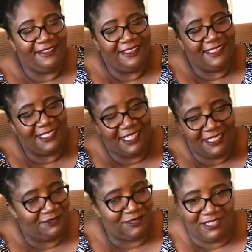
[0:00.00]
He's the church
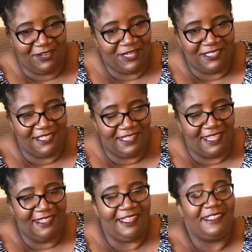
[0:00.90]
director
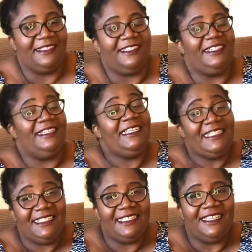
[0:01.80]
there, and he
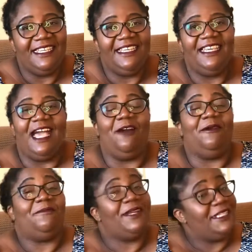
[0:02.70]
leads our
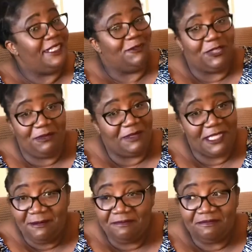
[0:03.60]
praise and worship
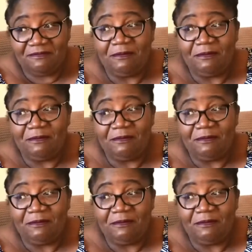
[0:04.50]
team.